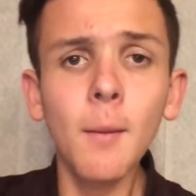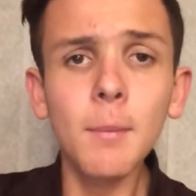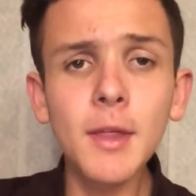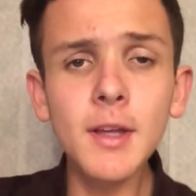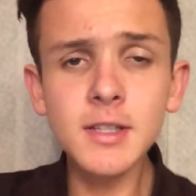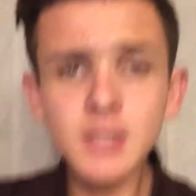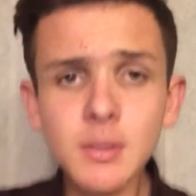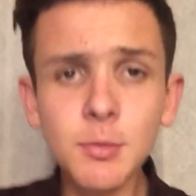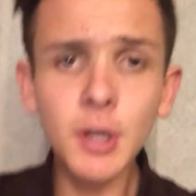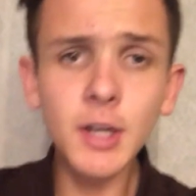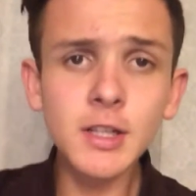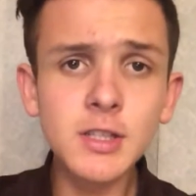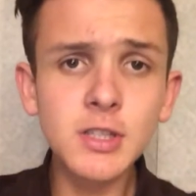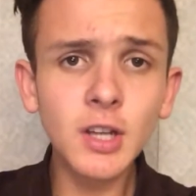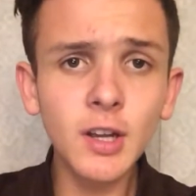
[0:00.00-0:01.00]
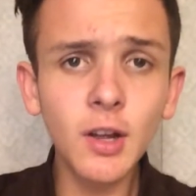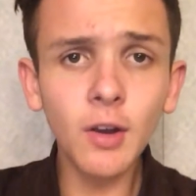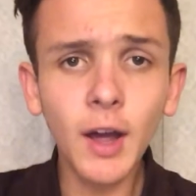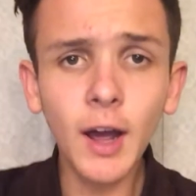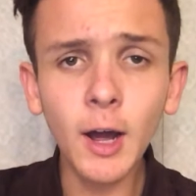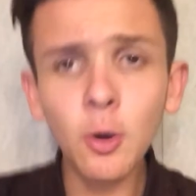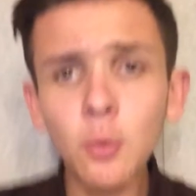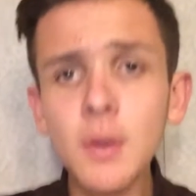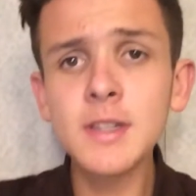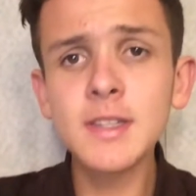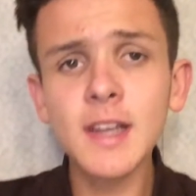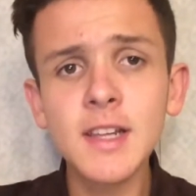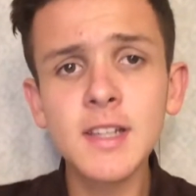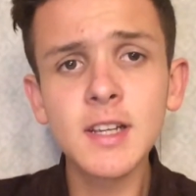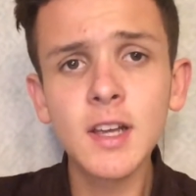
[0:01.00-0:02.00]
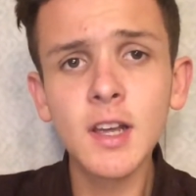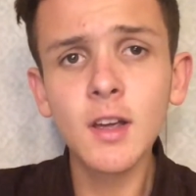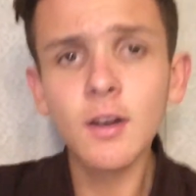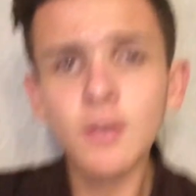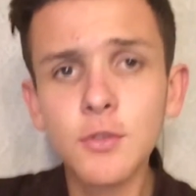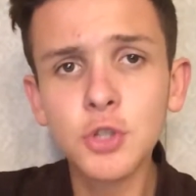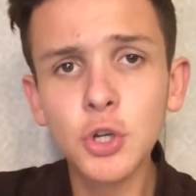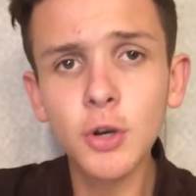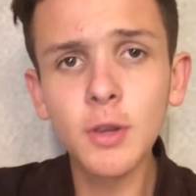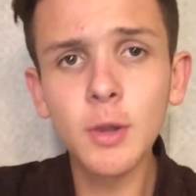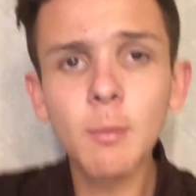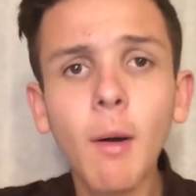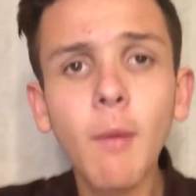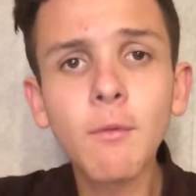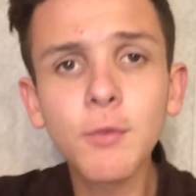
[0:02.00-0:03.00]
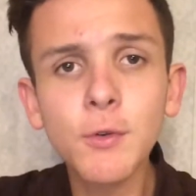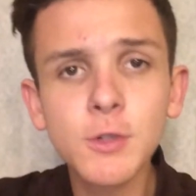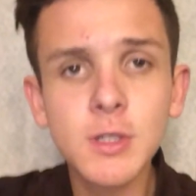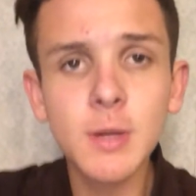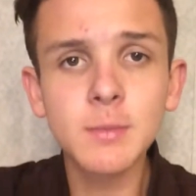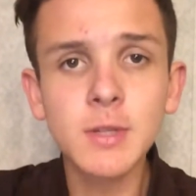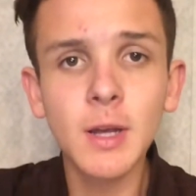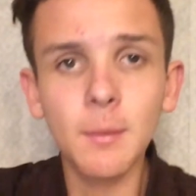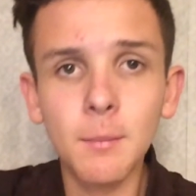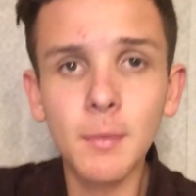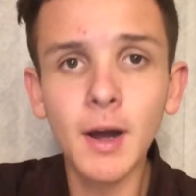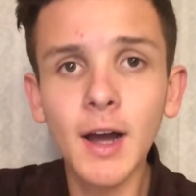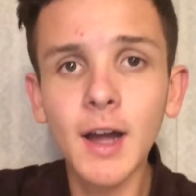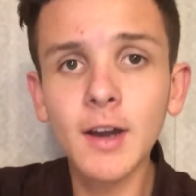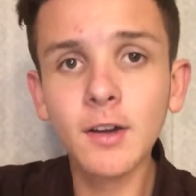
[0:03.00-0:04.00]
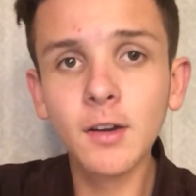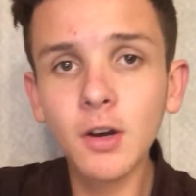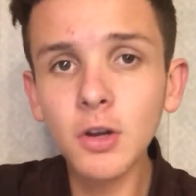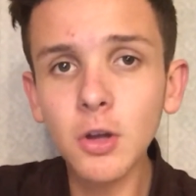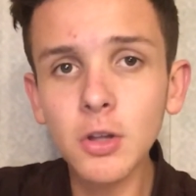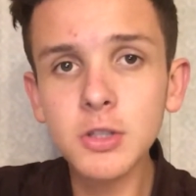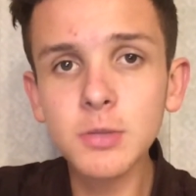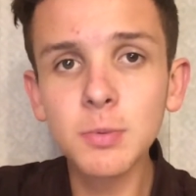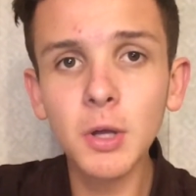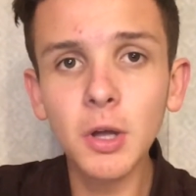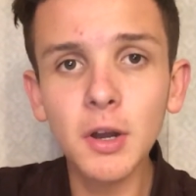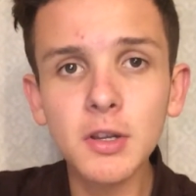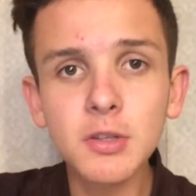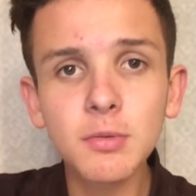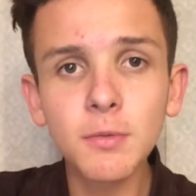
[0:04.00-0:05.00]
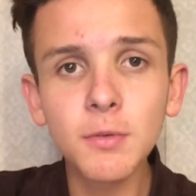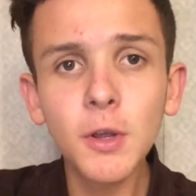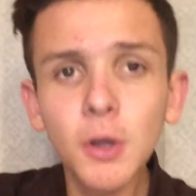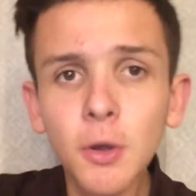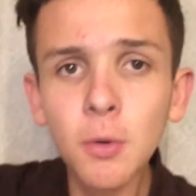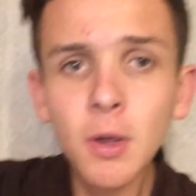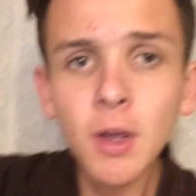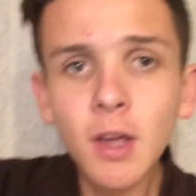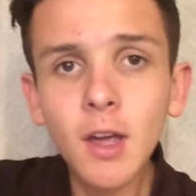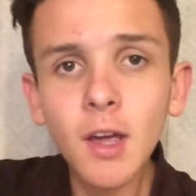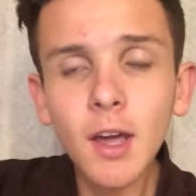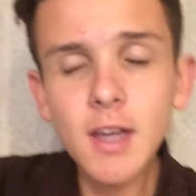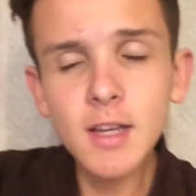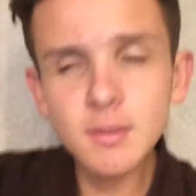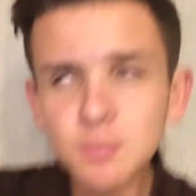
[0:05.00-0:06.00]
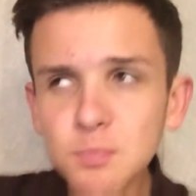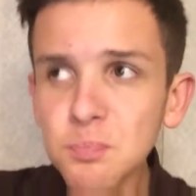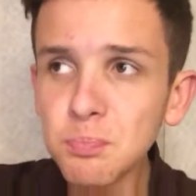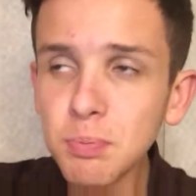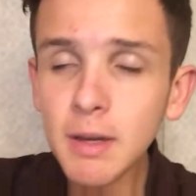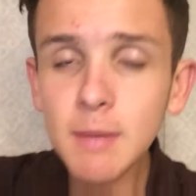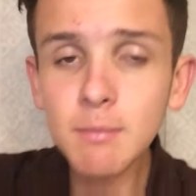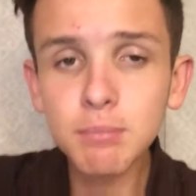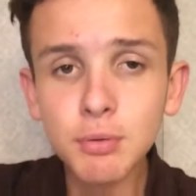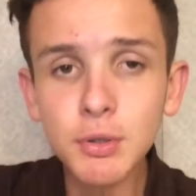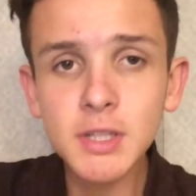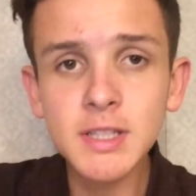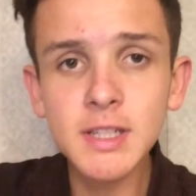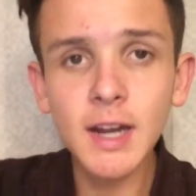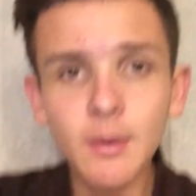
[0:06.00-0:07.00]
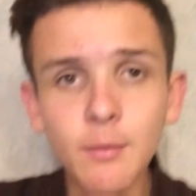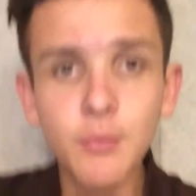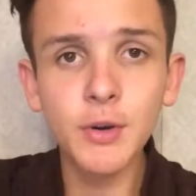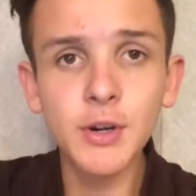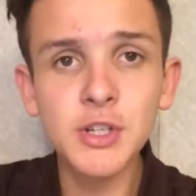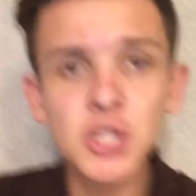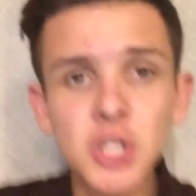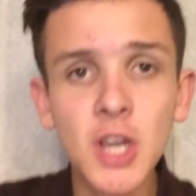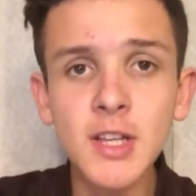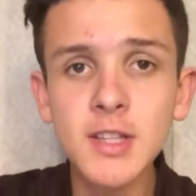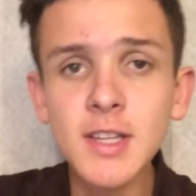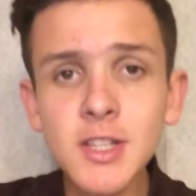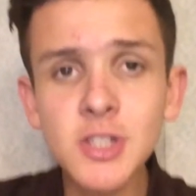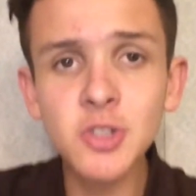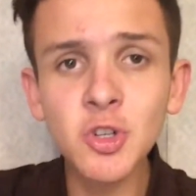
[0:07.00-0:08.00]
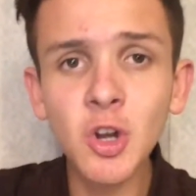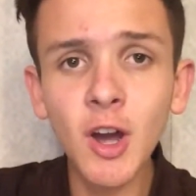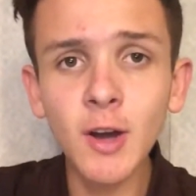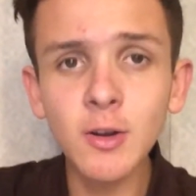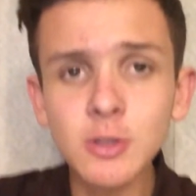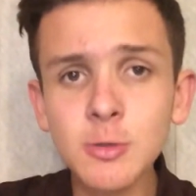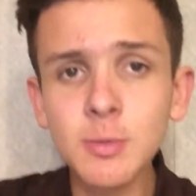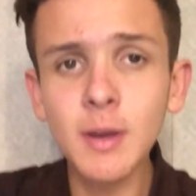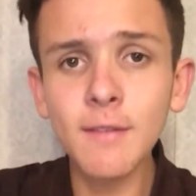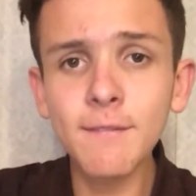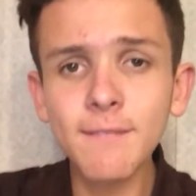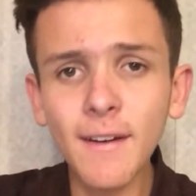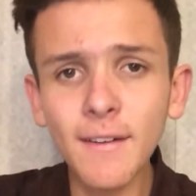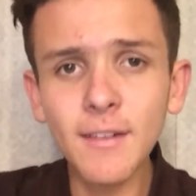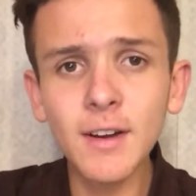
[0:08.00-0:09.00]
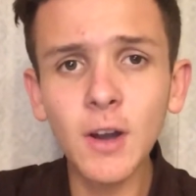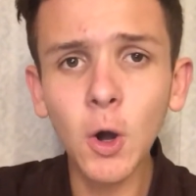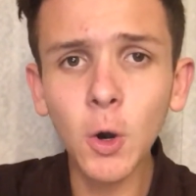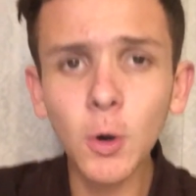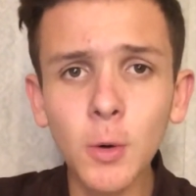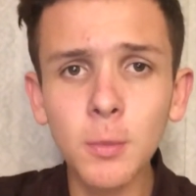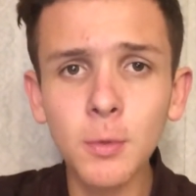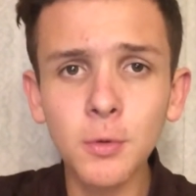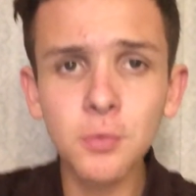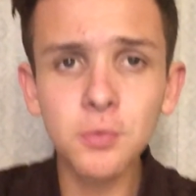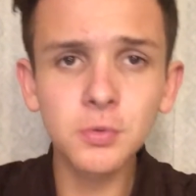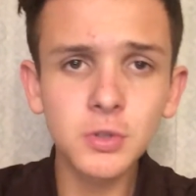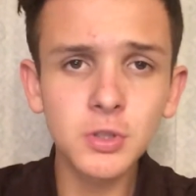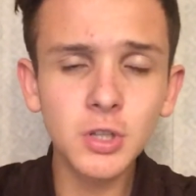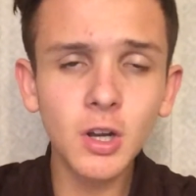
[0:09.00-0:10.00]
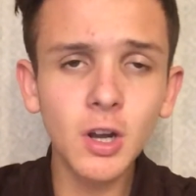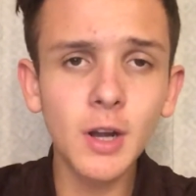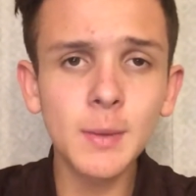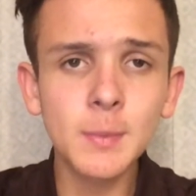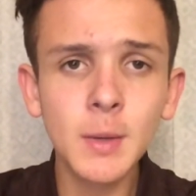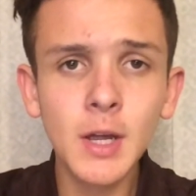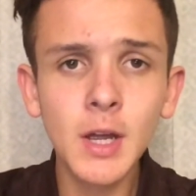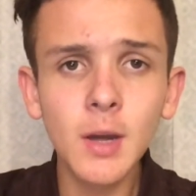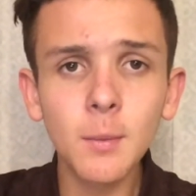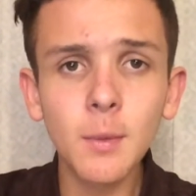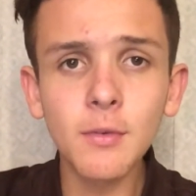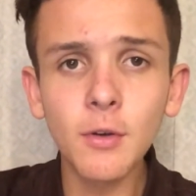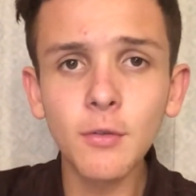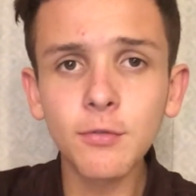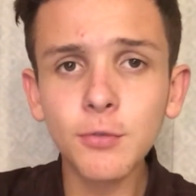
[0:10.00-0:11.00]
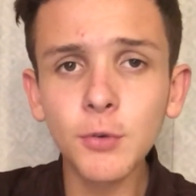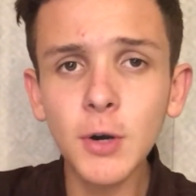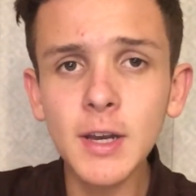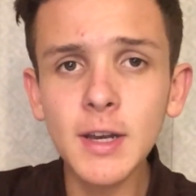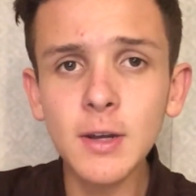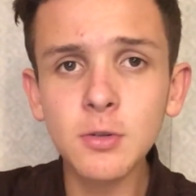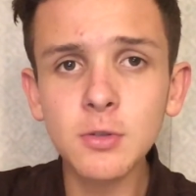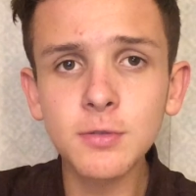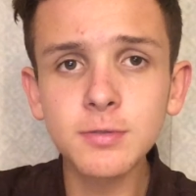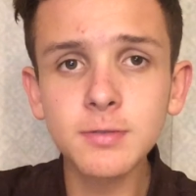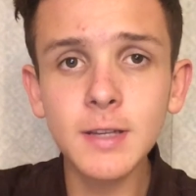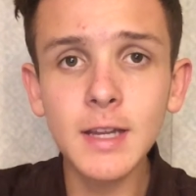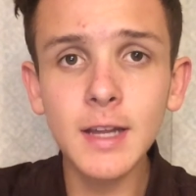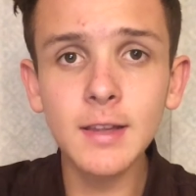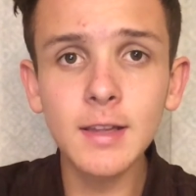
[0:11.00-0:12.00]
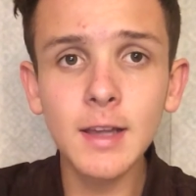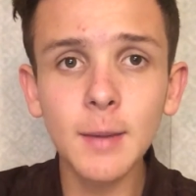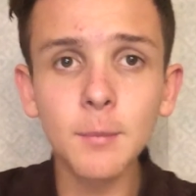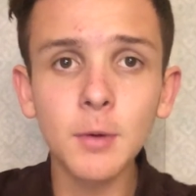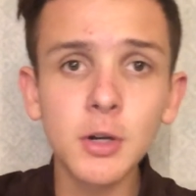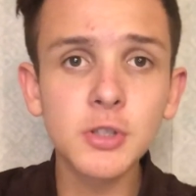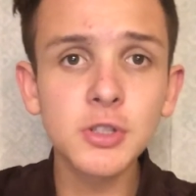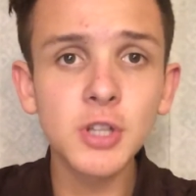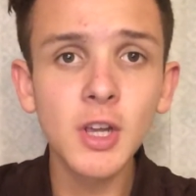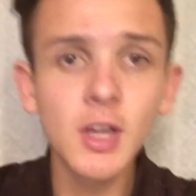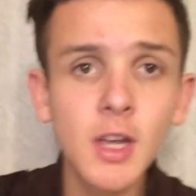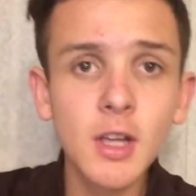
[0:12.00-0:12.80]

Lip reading: But this is my insight on how we did during the month of September, and got to be honest with you, it's been pretty average. It did start out to be a very horrible time with a 3-0 defeat at the Emirates